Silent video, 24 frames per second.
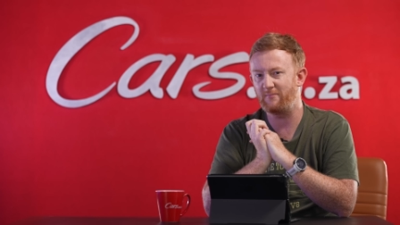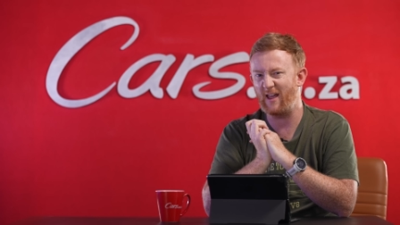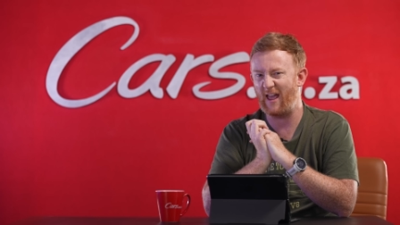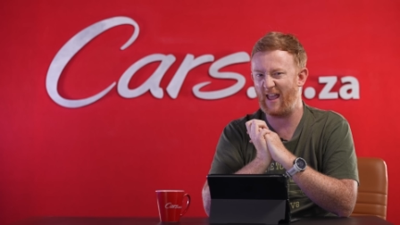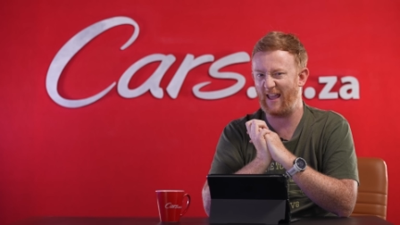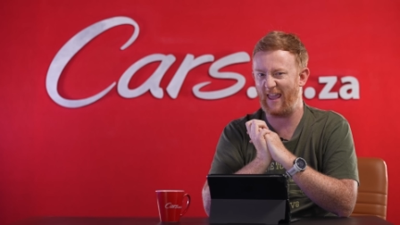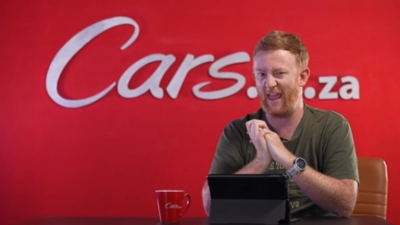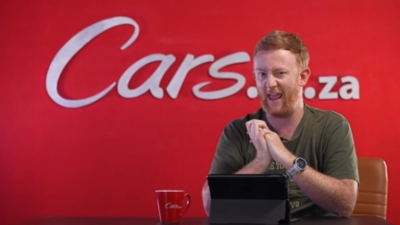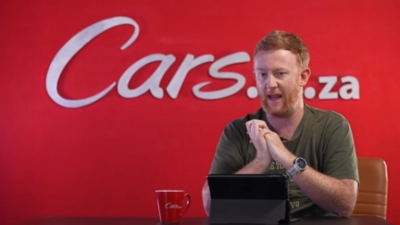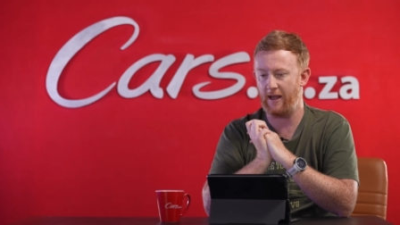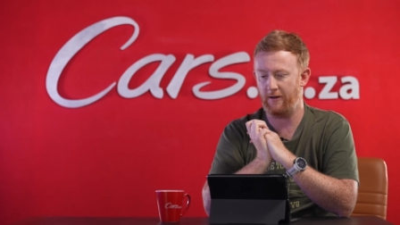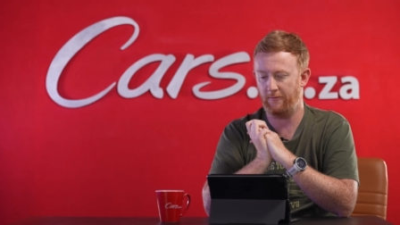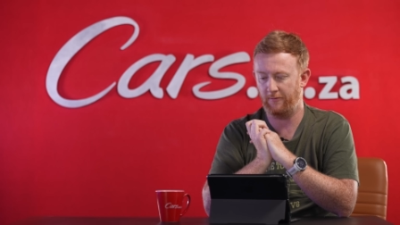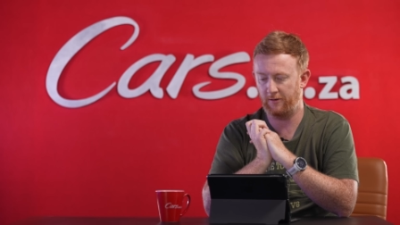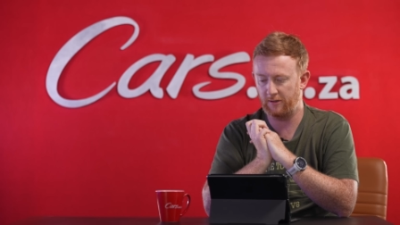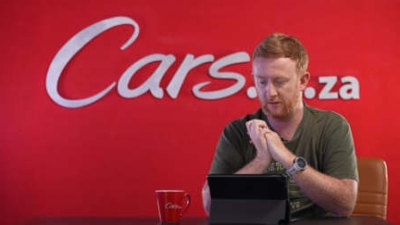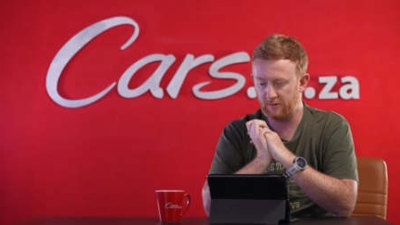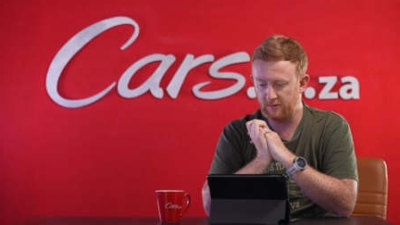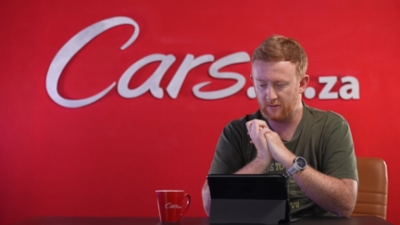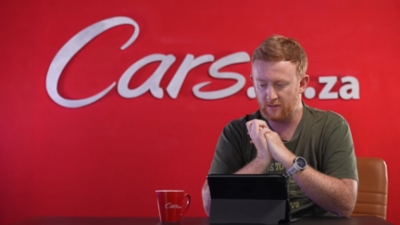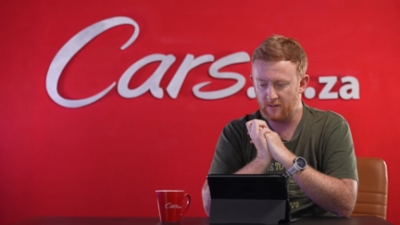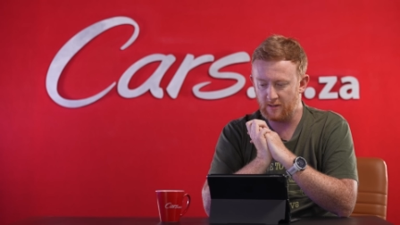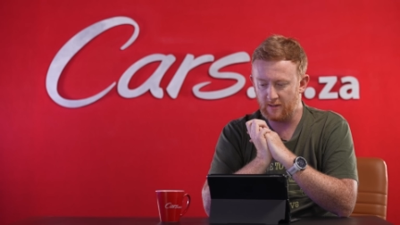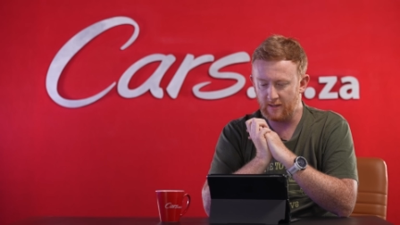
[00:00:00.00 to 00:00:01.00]
Again.
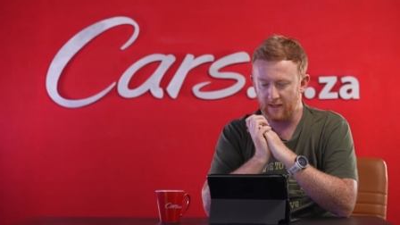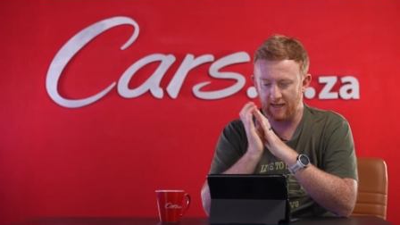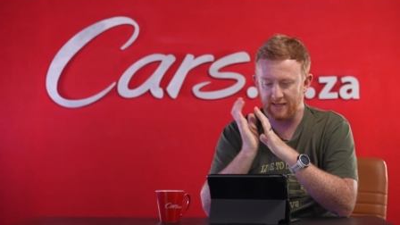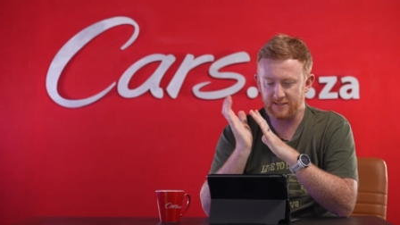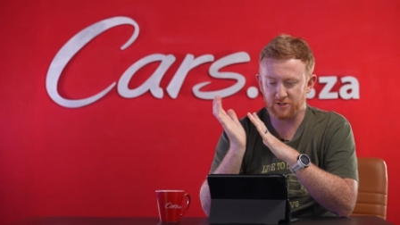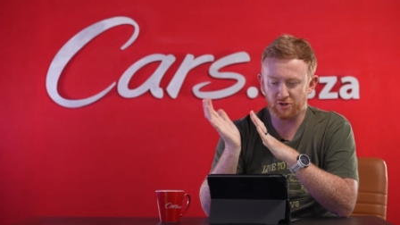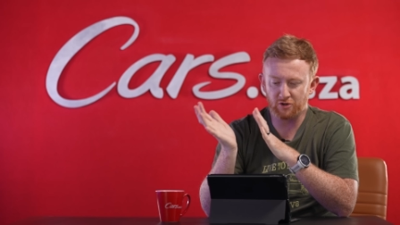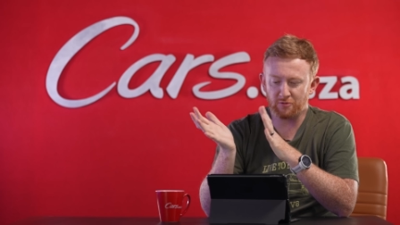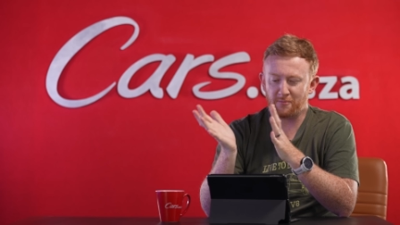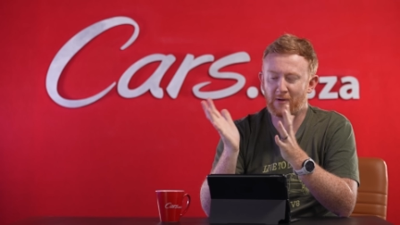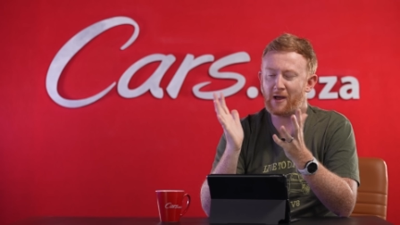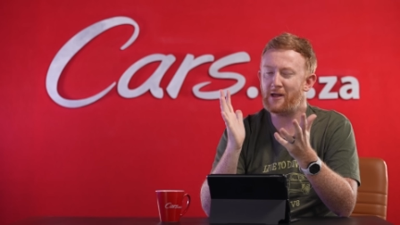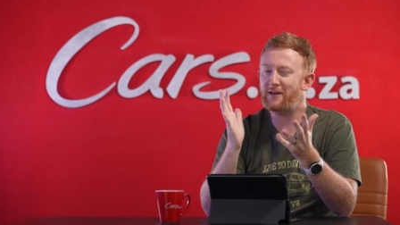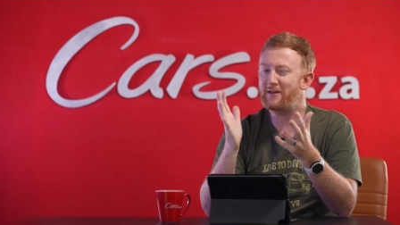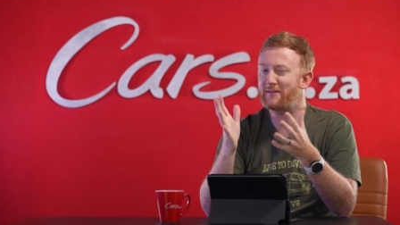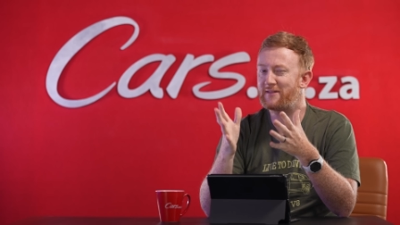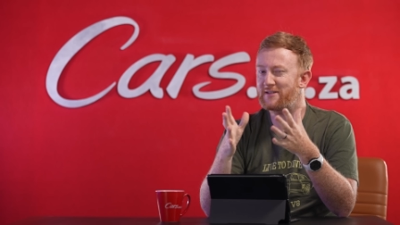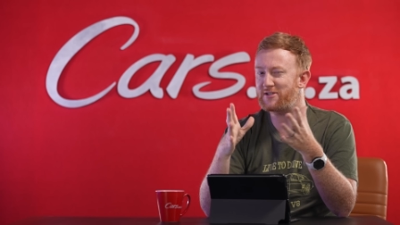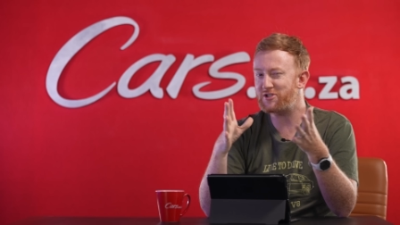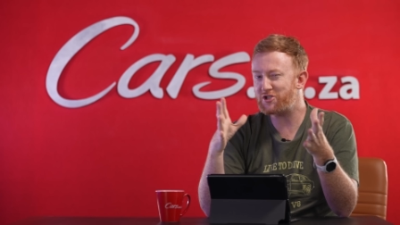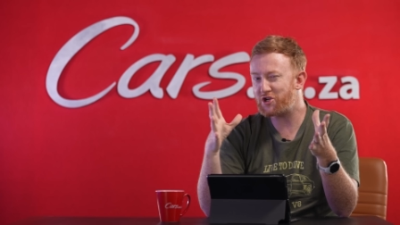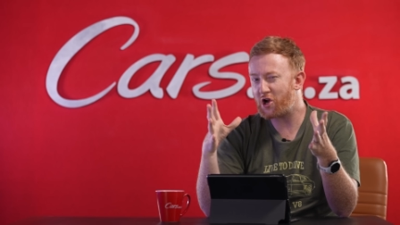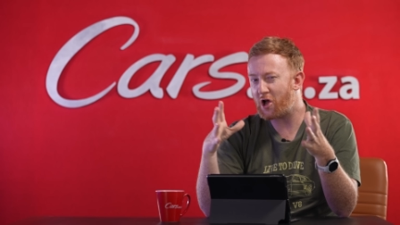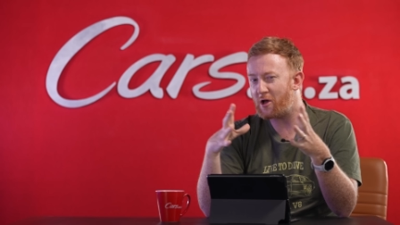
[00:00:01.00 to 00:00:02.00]
As a reminder,
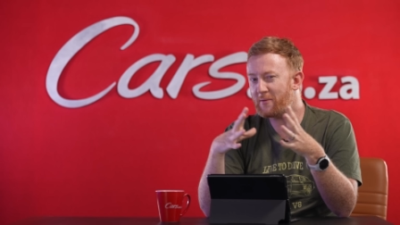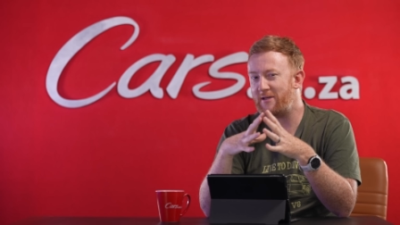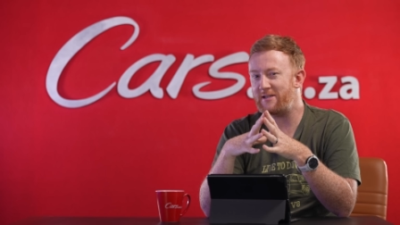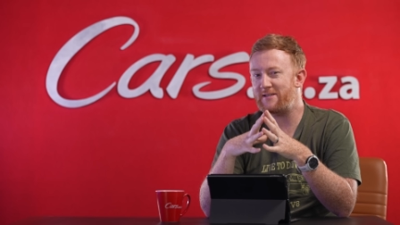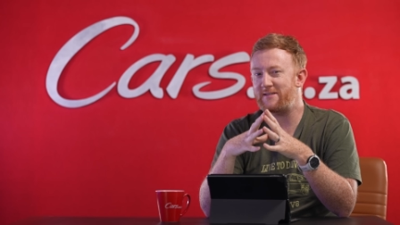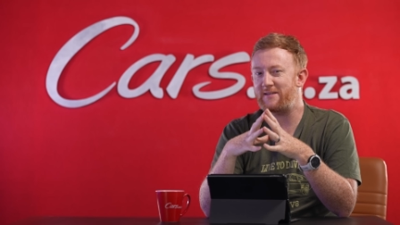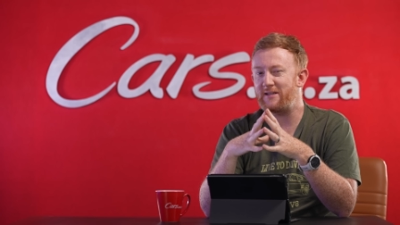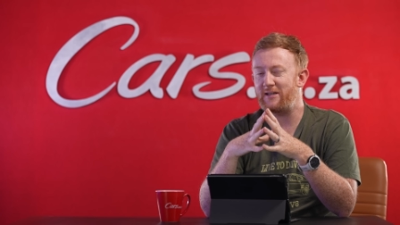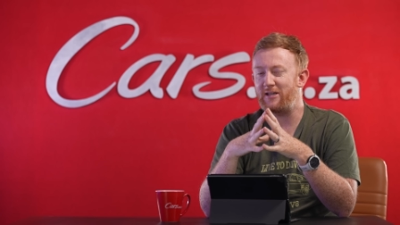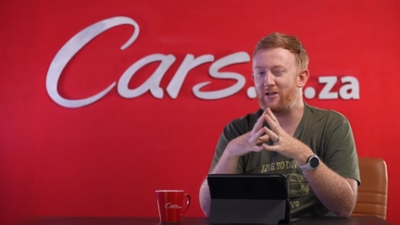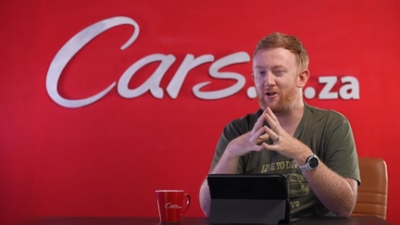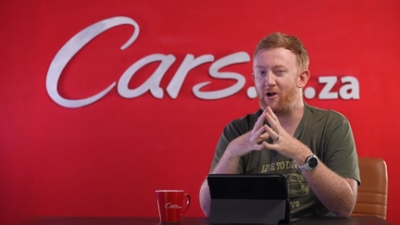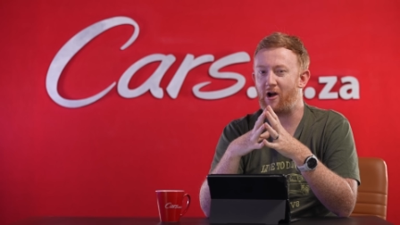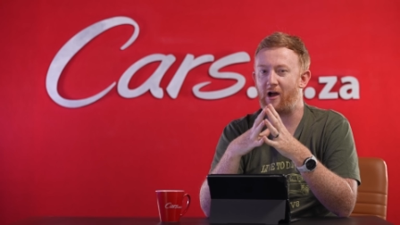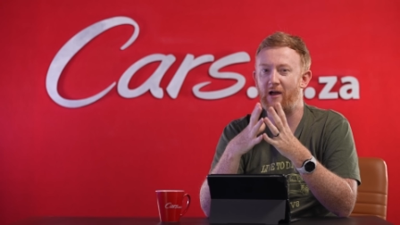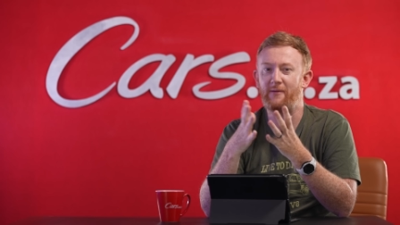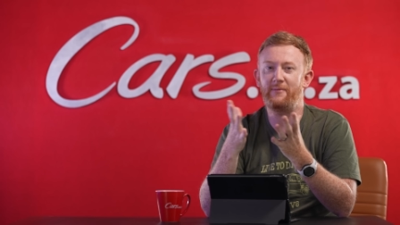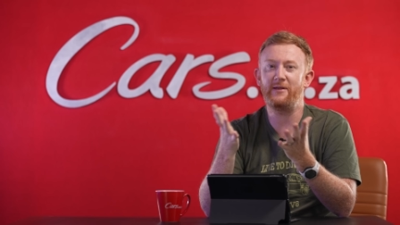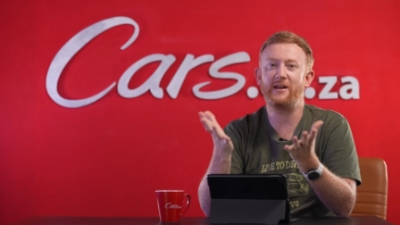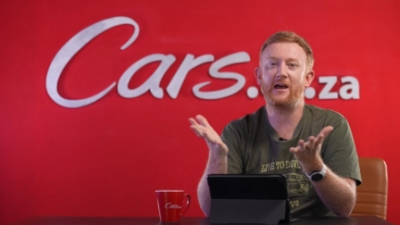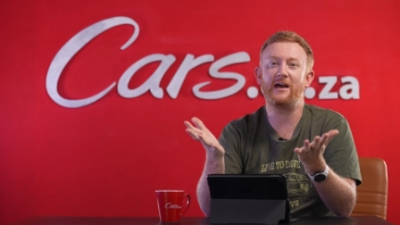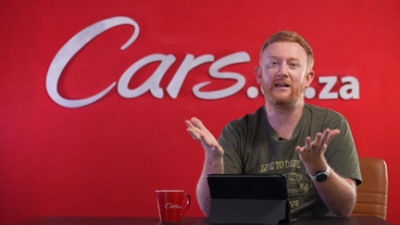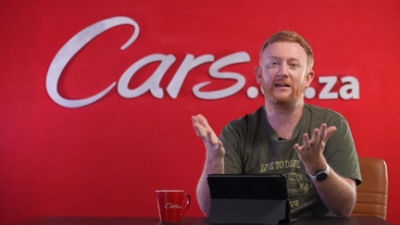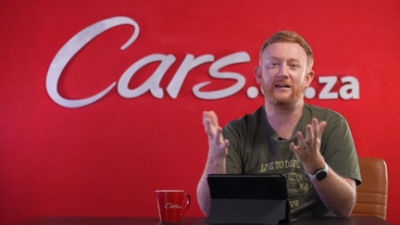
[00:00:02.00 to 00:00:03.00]
this charming city car,
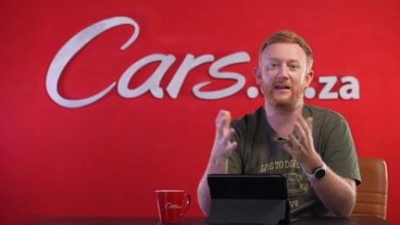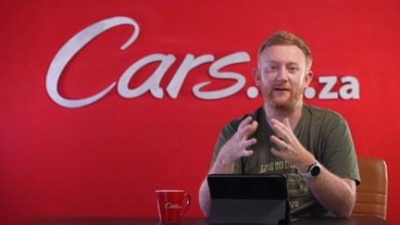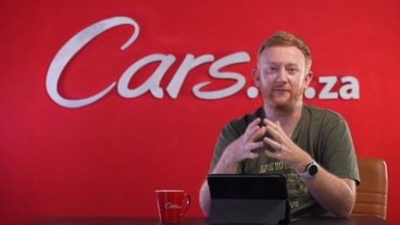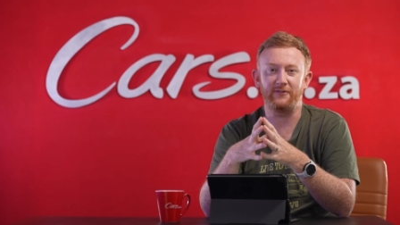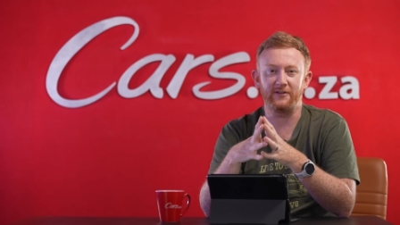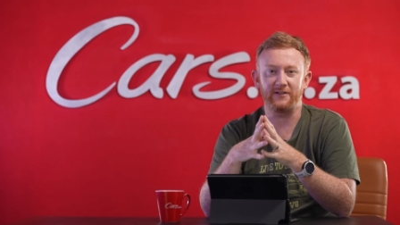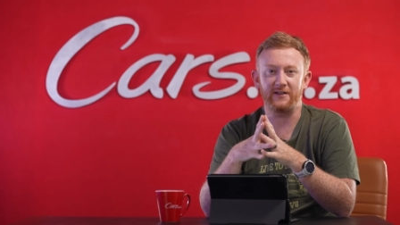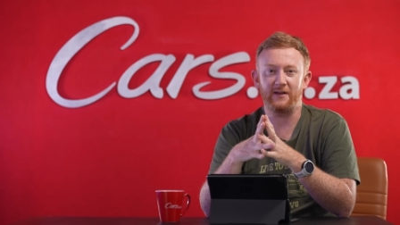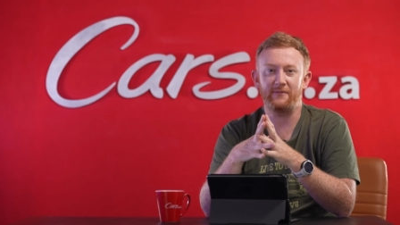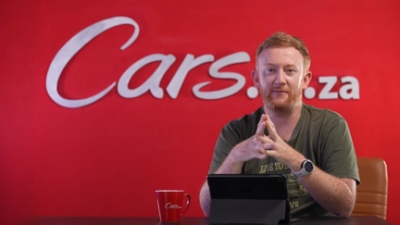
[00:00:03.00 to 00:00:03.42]
I love it.